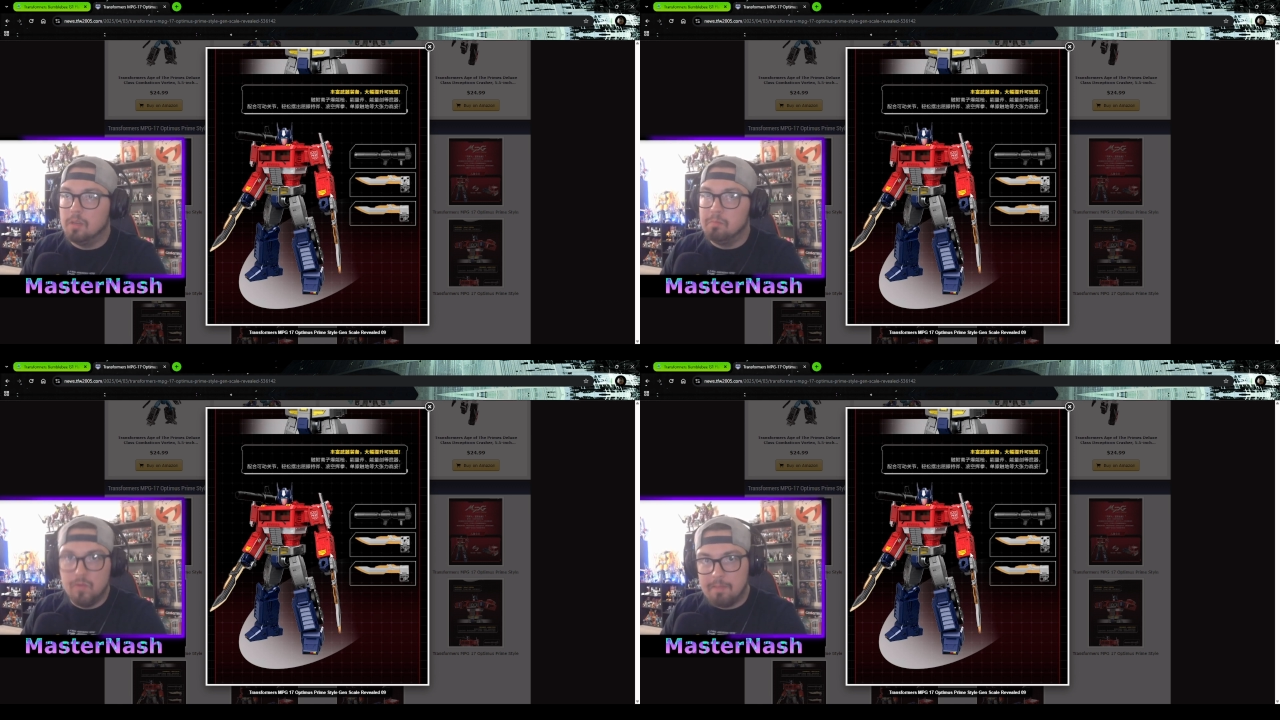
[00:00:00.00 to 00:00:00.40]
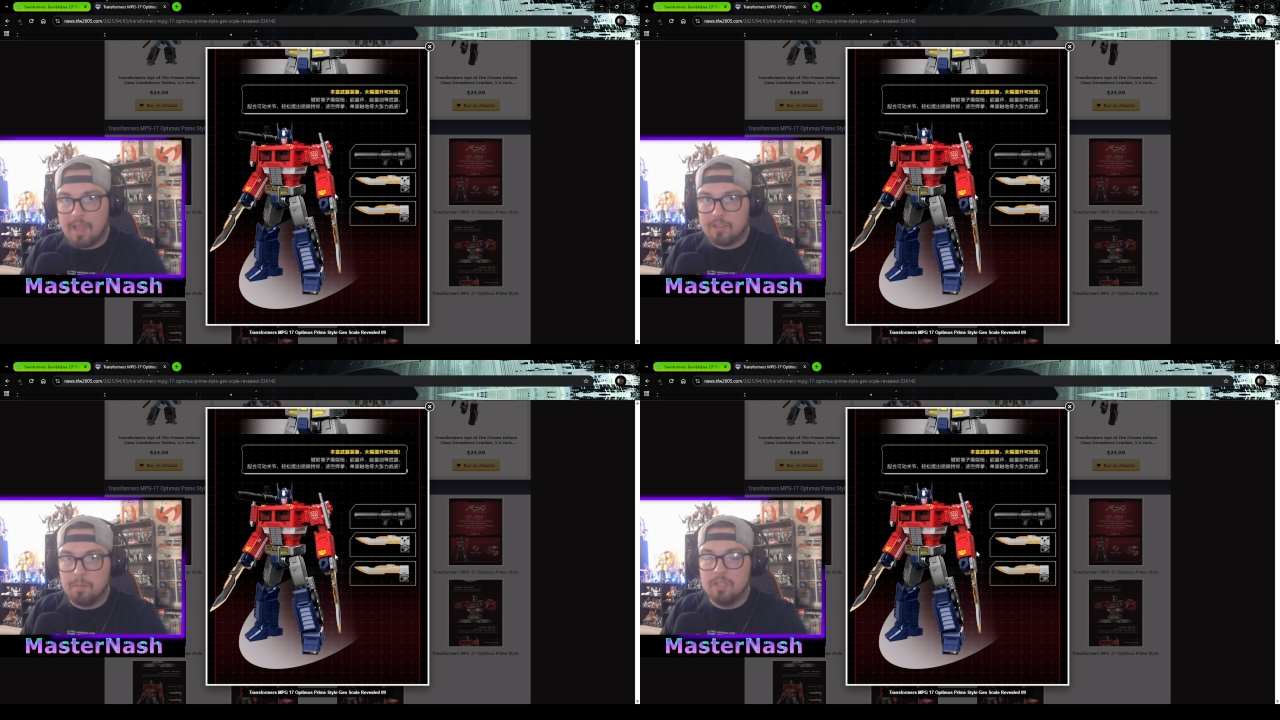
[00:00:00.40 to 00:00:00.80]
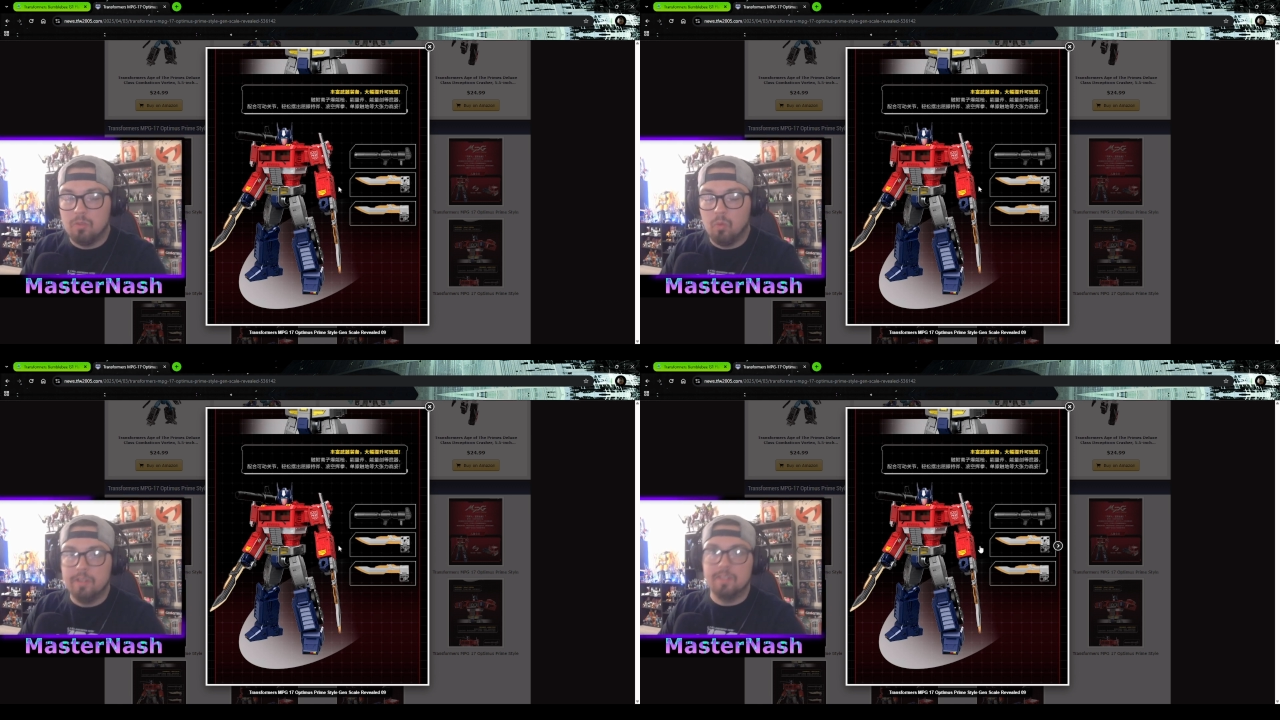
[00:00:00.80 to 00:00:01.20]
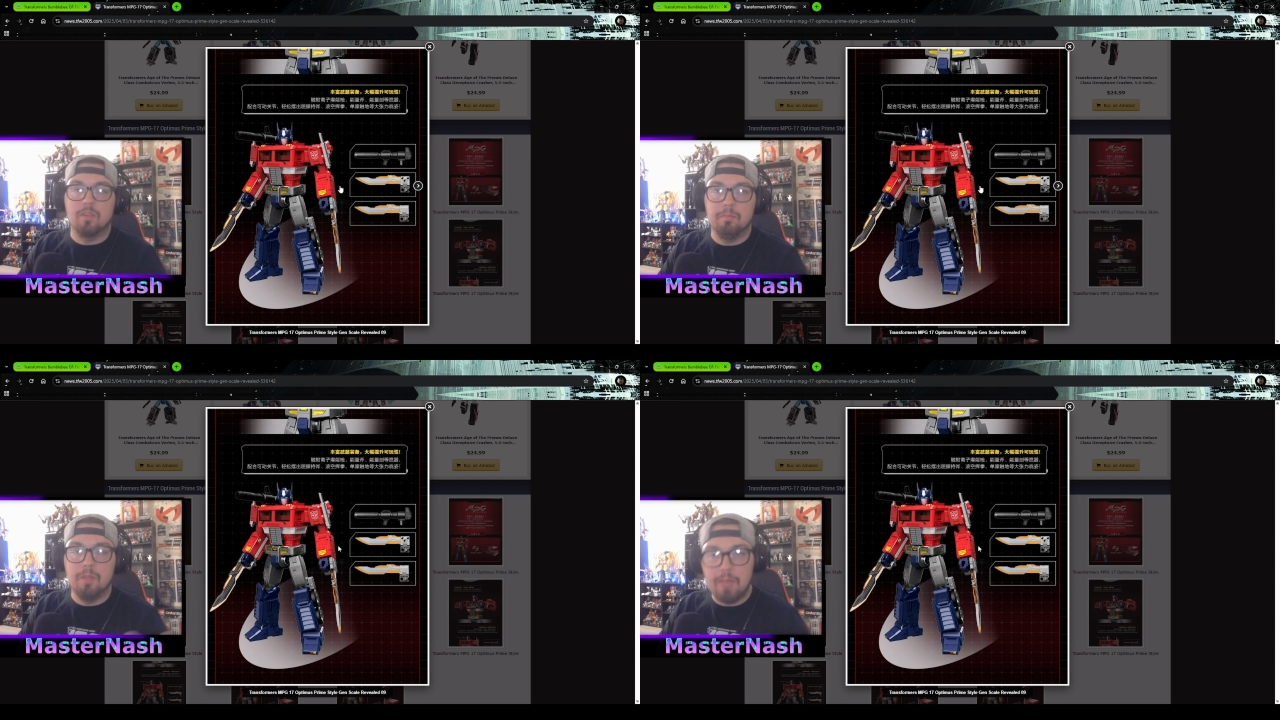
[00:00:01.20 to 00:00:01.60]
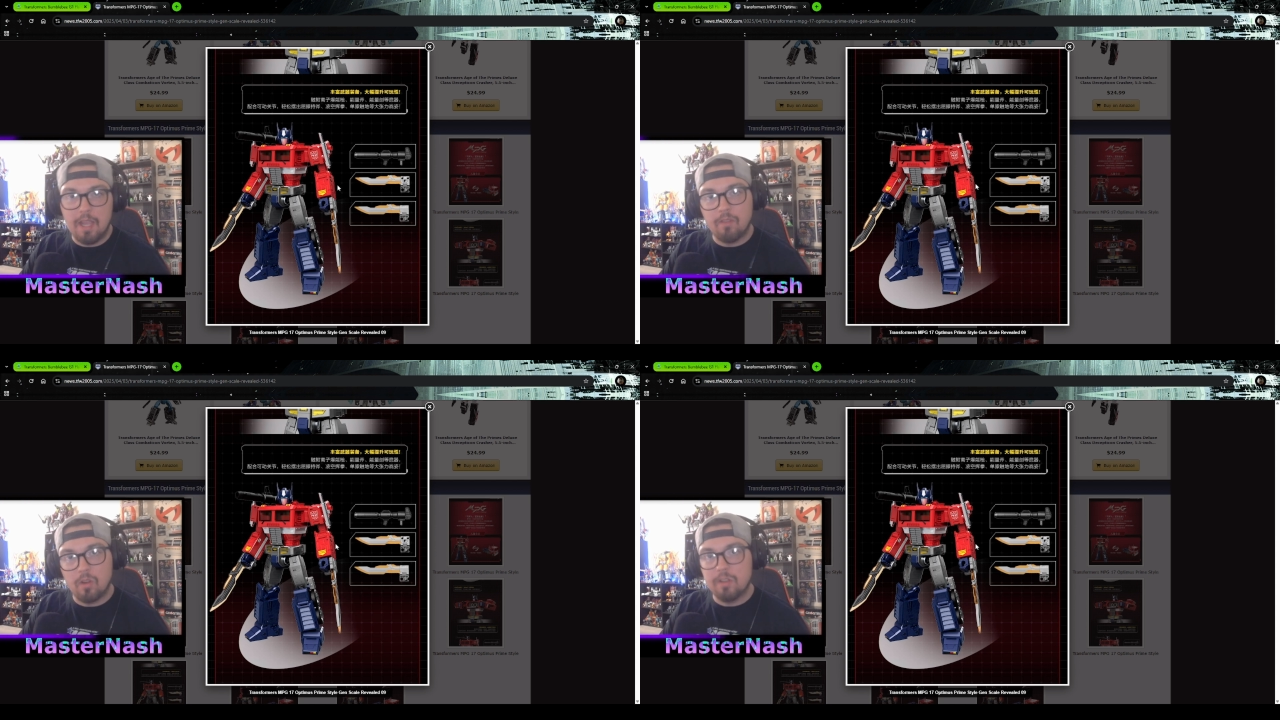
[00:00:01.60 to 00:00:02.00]
movie Masterpiece ones from the
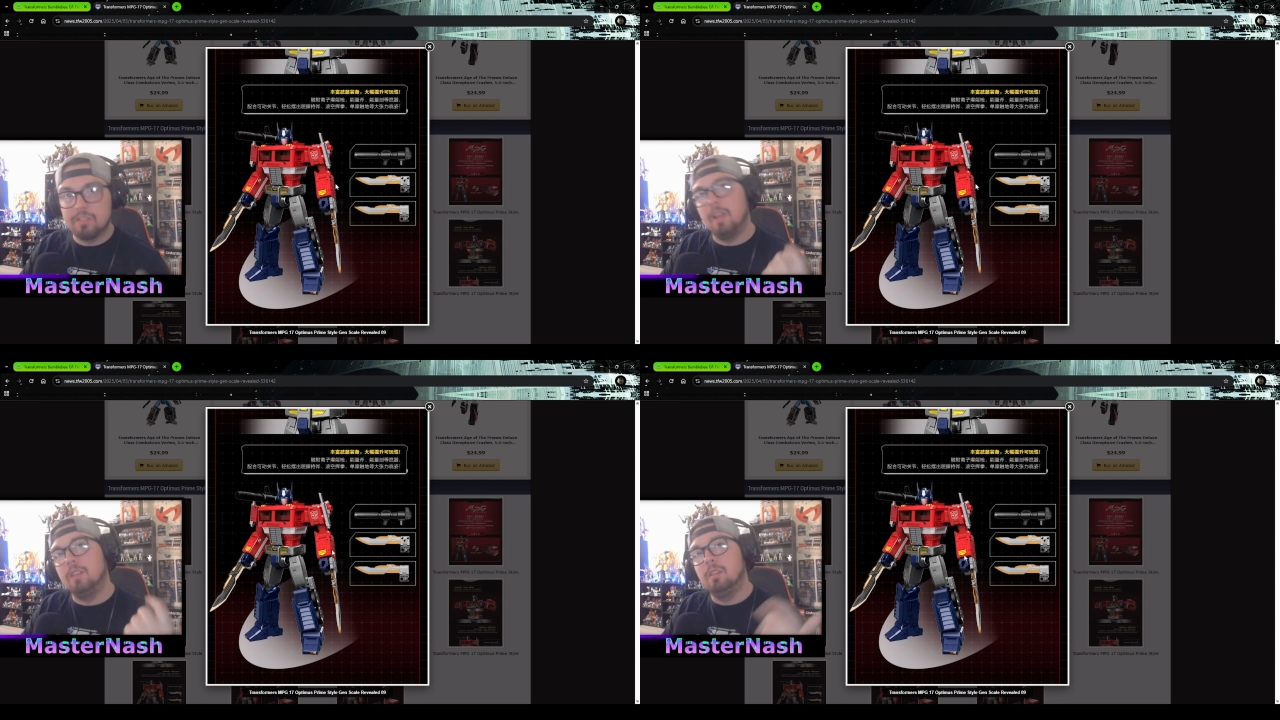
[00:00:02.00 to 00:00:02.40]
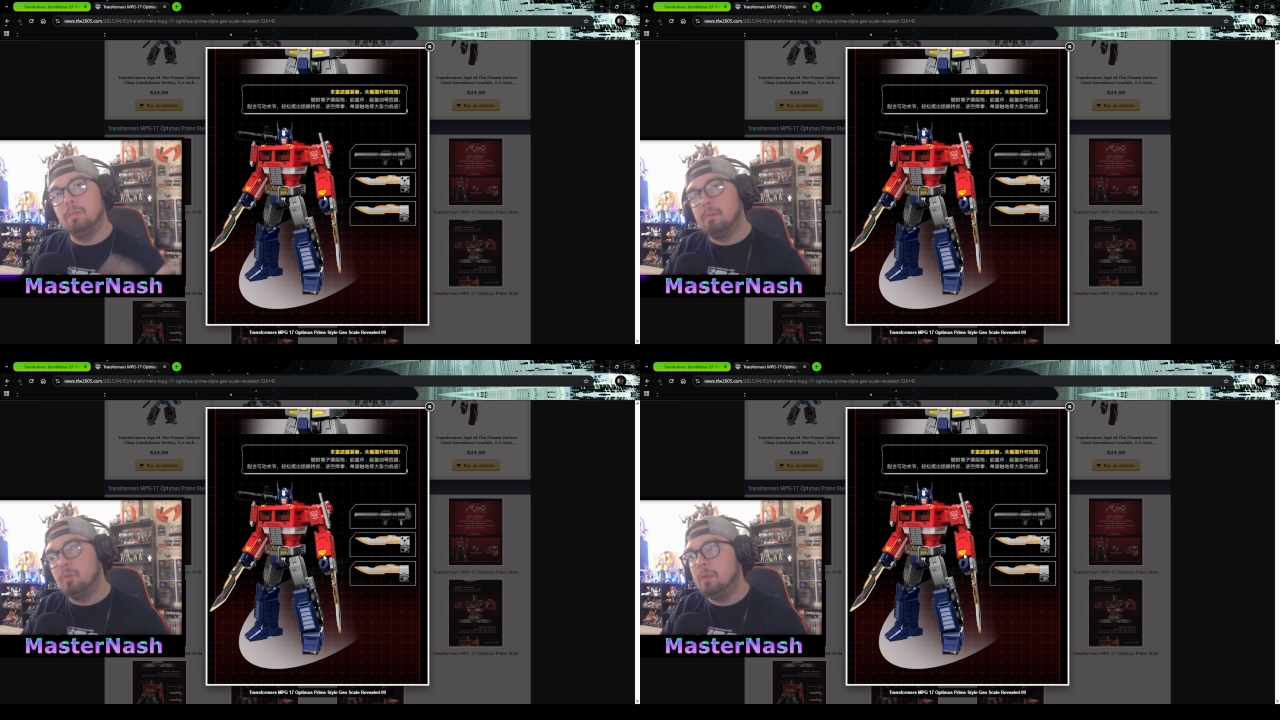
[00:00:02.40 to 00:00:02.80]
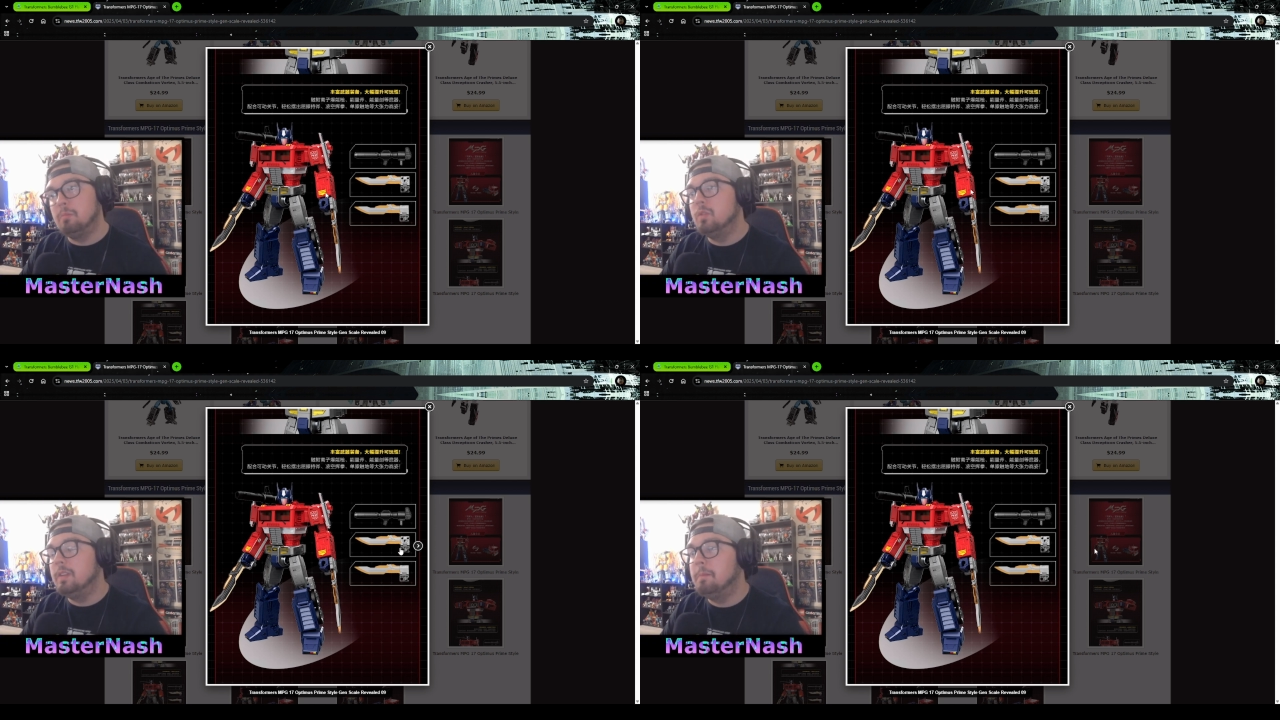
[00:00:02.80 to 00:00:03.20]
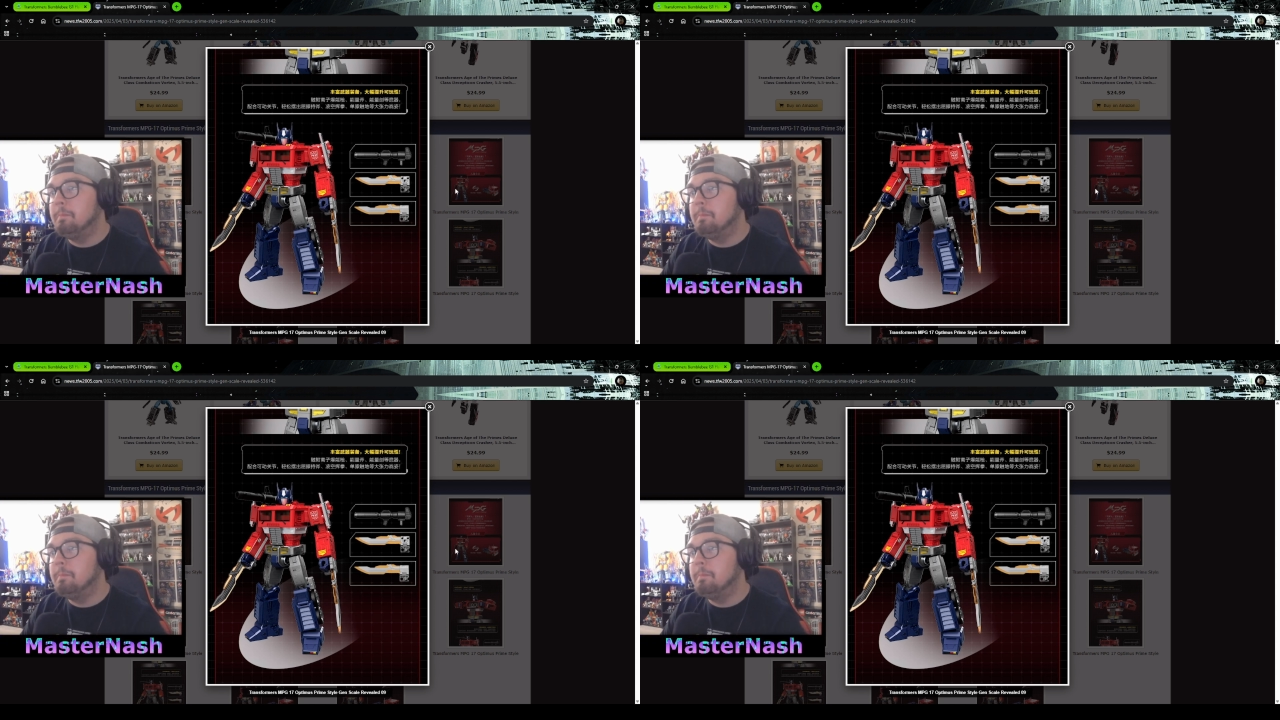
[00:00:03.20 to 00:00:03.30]
Bayverse and the Bumblebee movie.